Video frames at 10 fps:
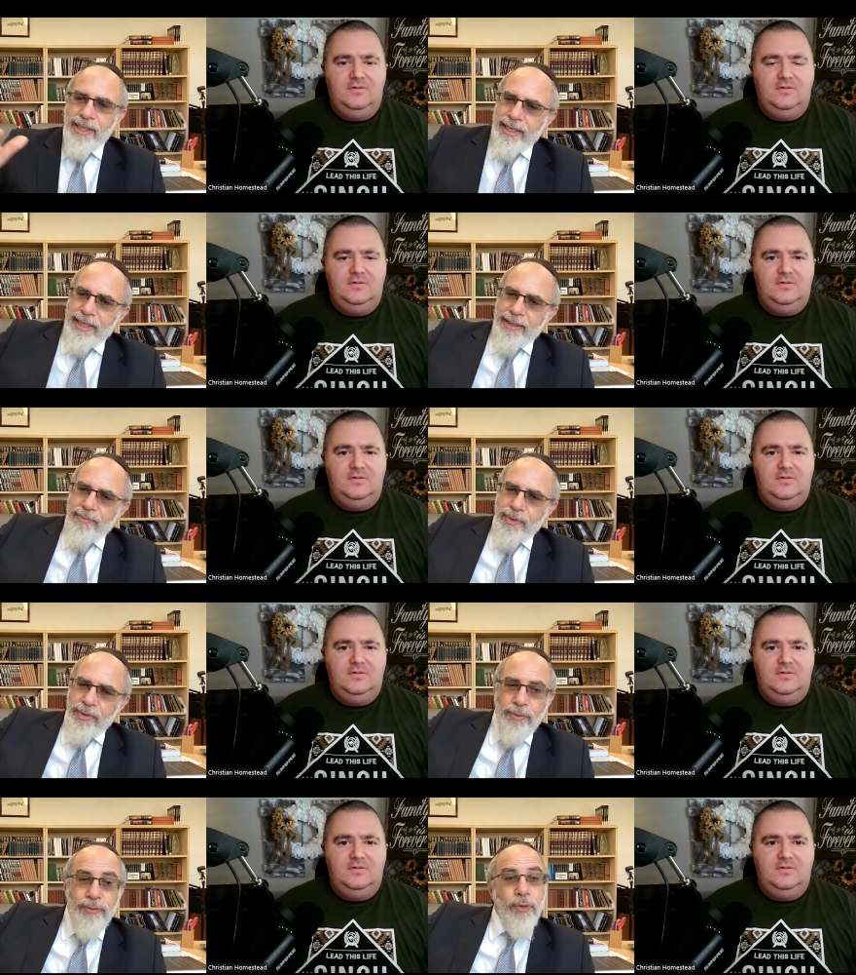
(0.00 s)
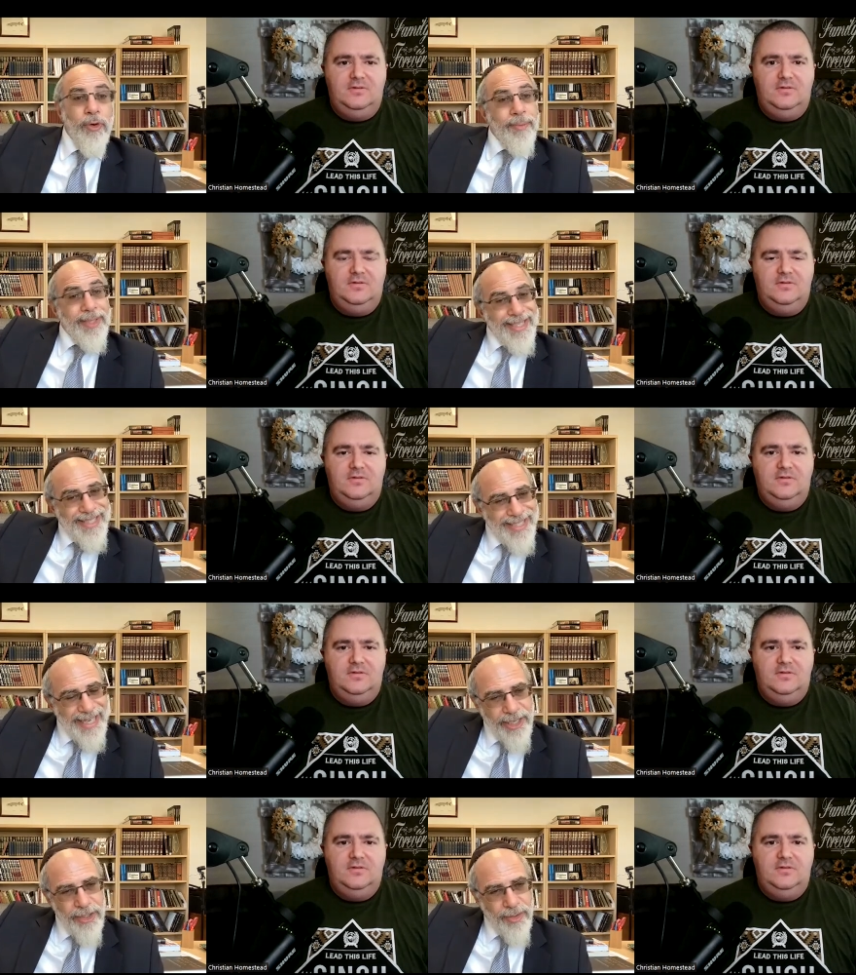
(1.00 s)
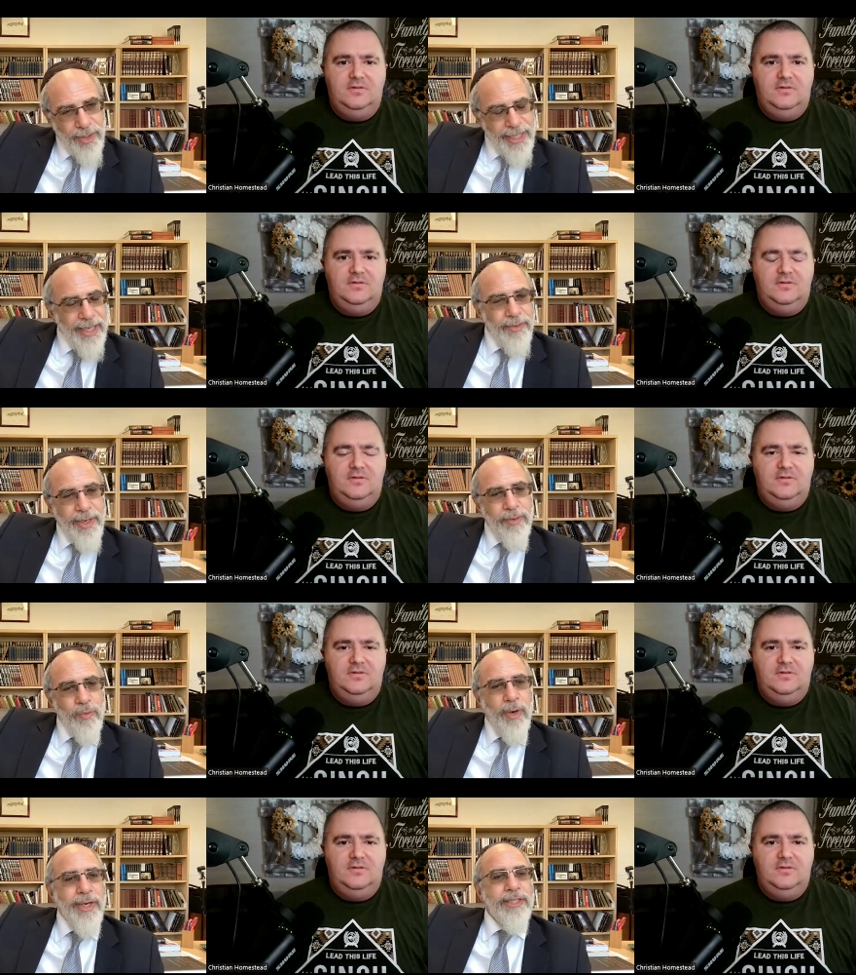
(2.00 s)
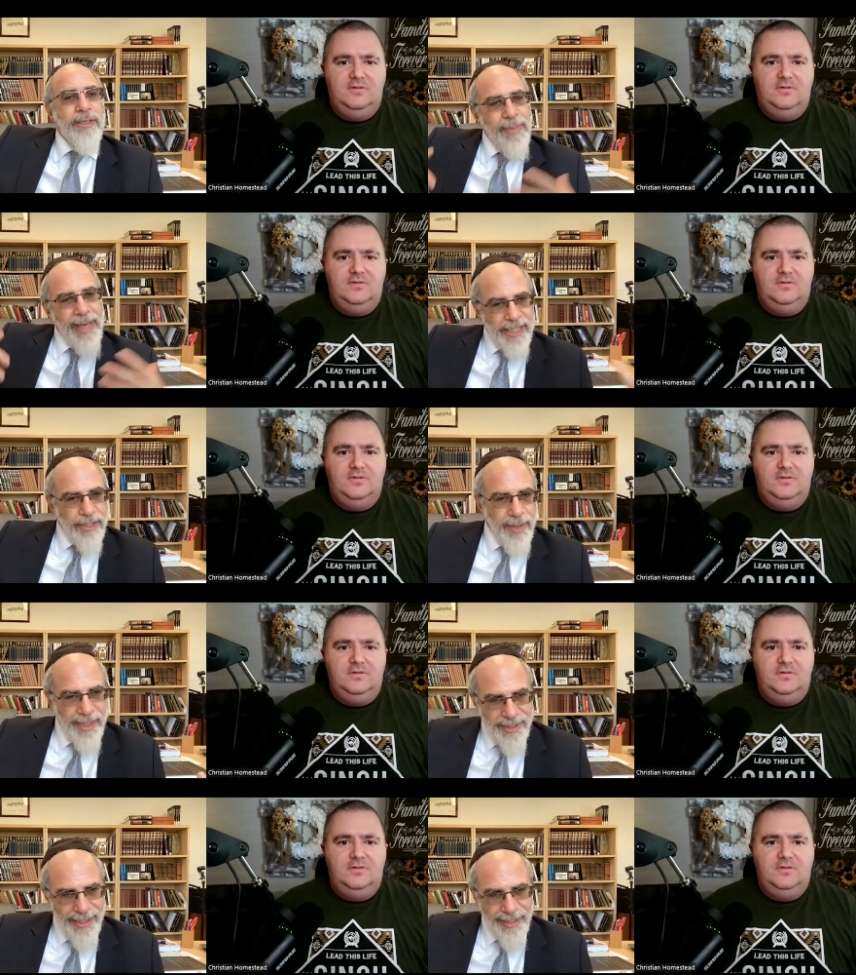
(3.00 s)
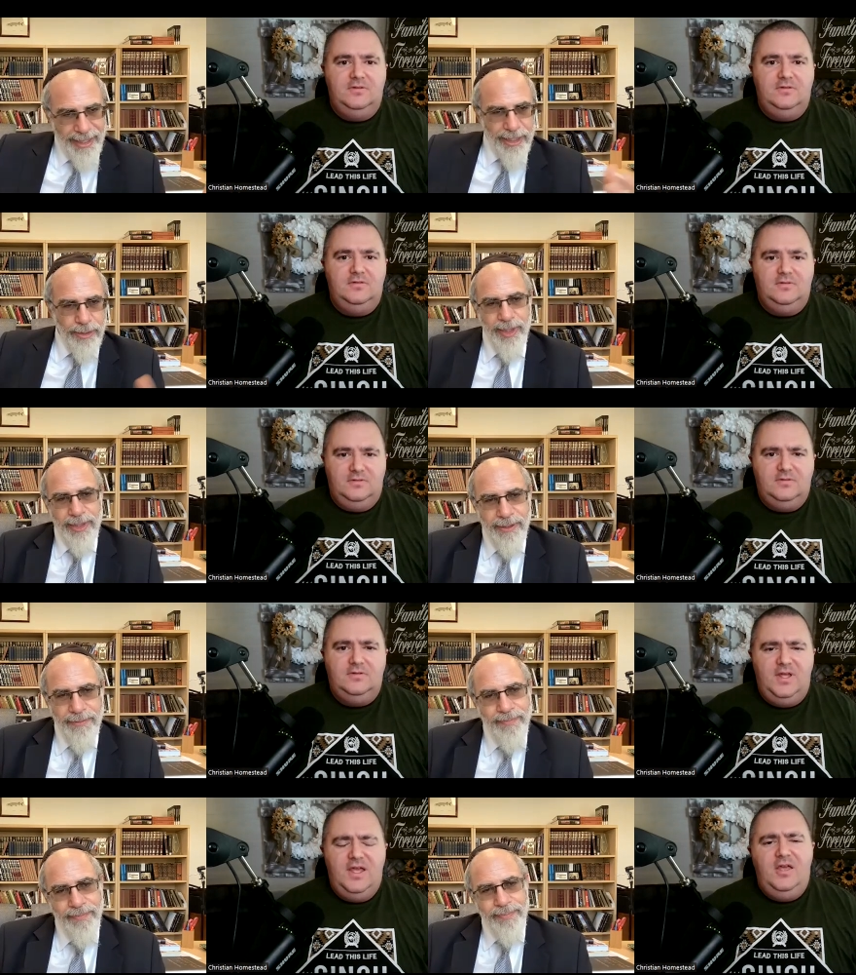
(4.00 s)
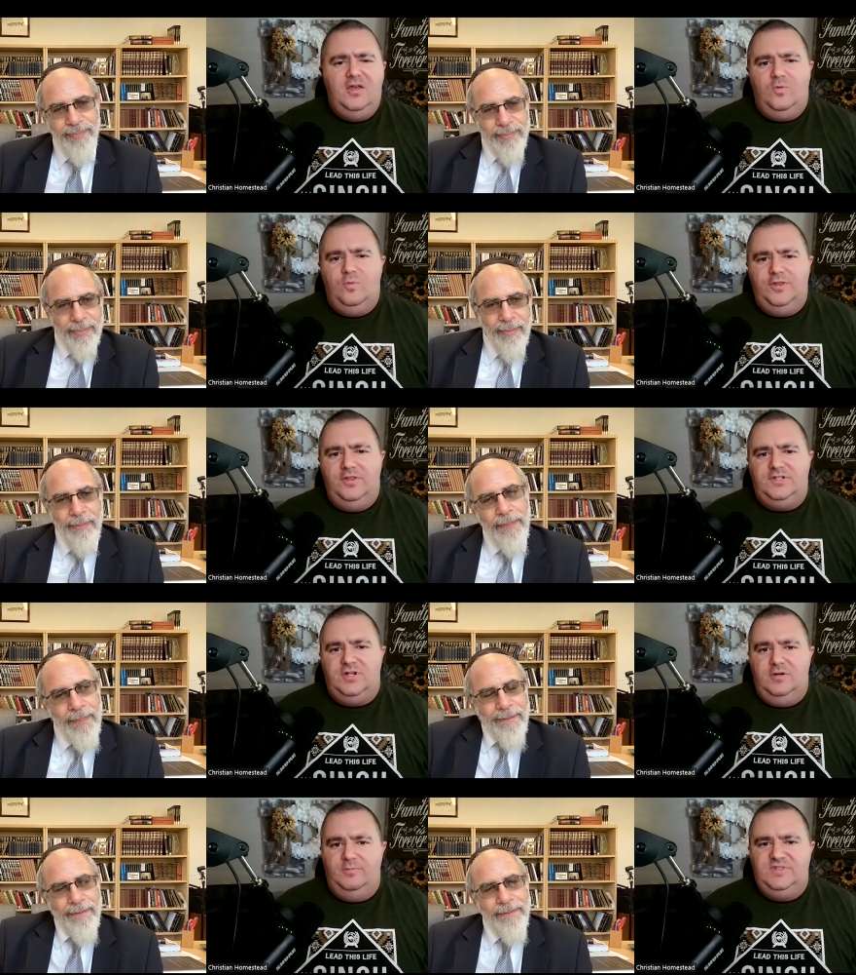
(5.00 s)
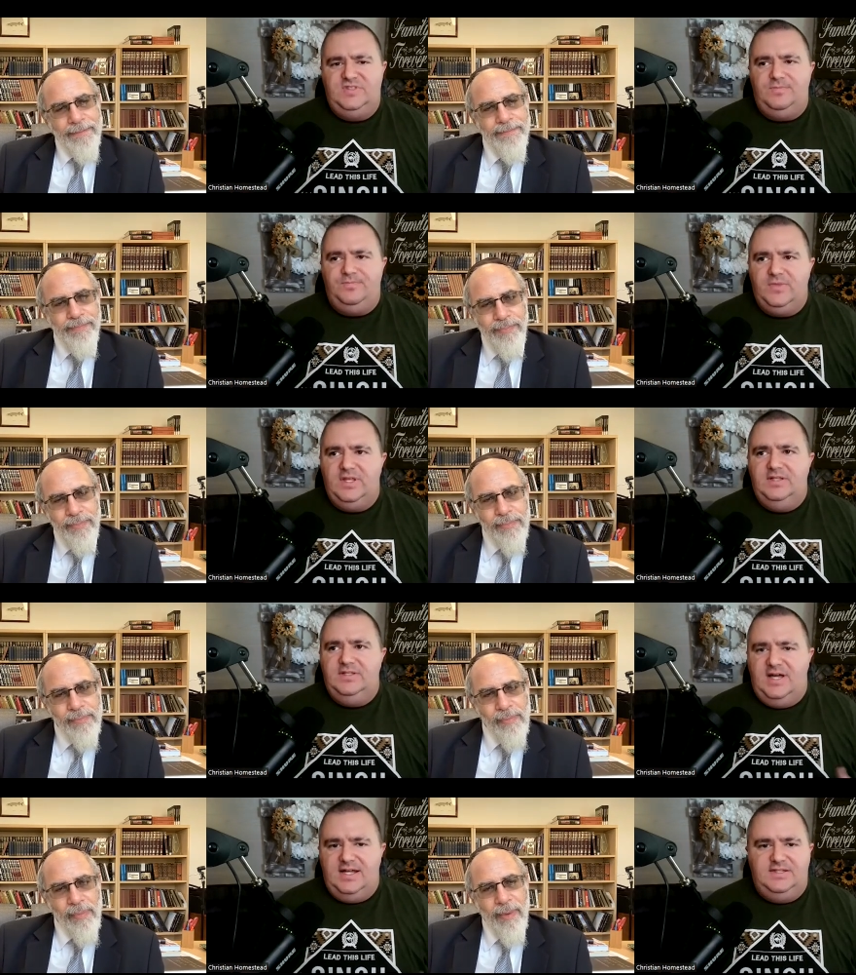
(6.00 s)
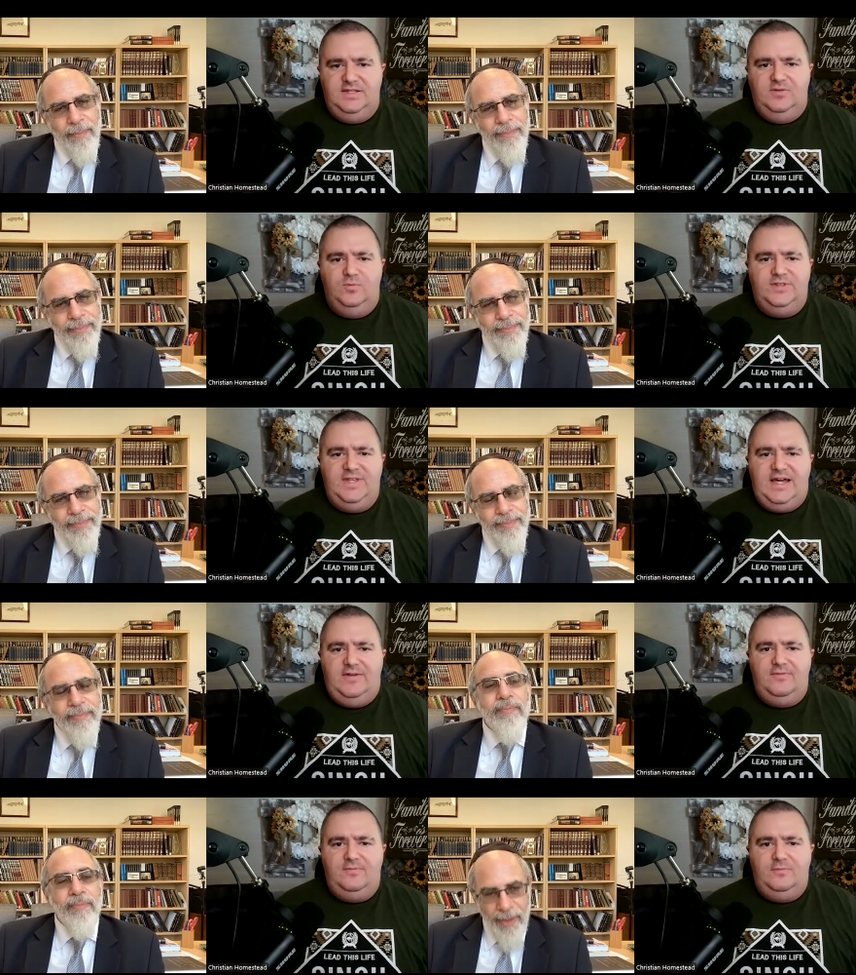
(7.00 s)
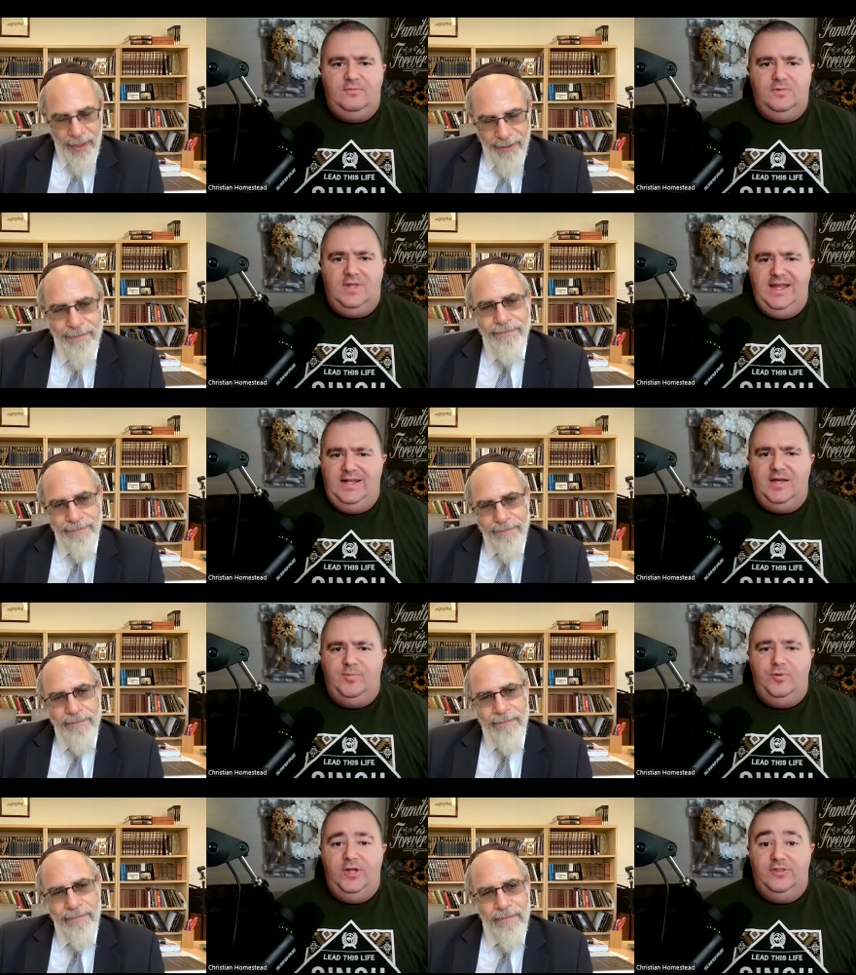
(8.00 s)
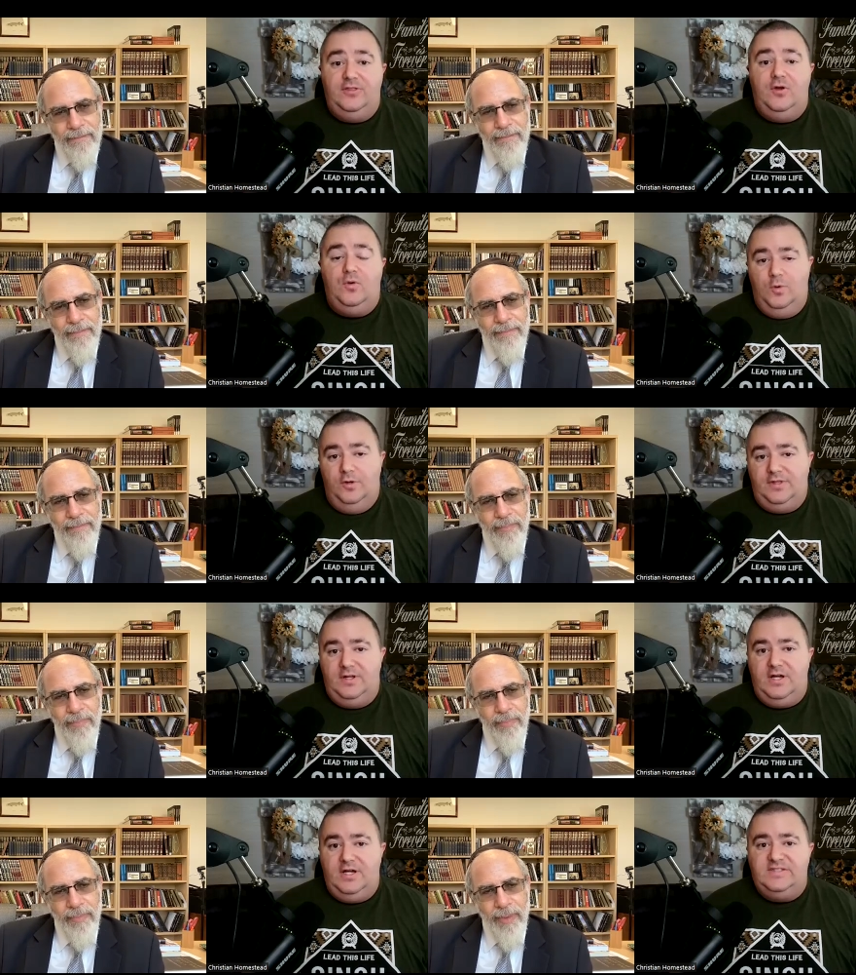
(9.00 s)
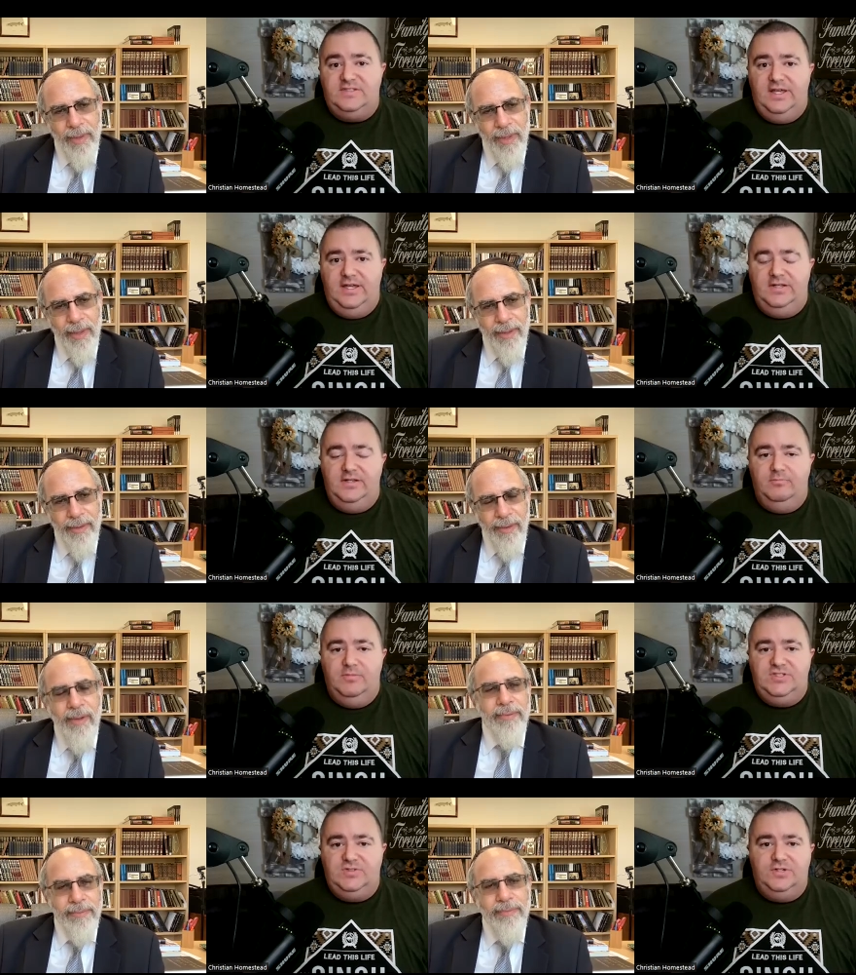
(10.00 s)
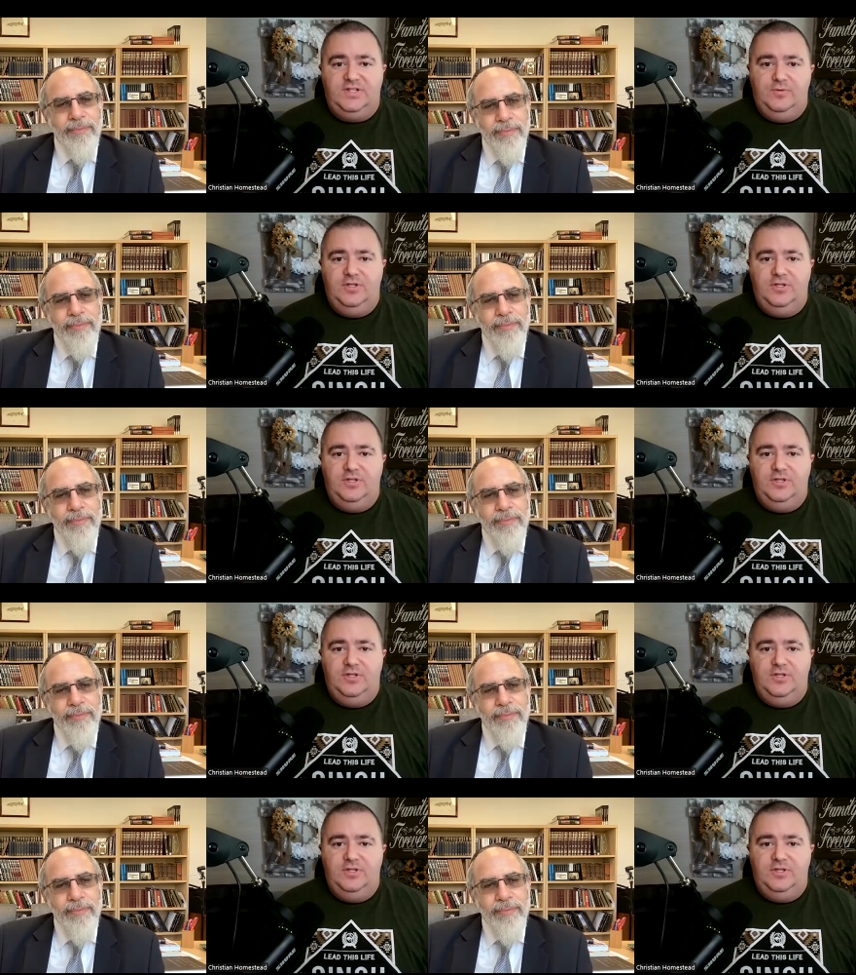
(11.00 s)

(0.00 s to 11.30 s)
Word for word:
Speaker 1: um, the reform and the secular on the other end wanting to maximize that engagement.
Speaker 2: Would the terms Dati, would that line up with Orthodox in Masorti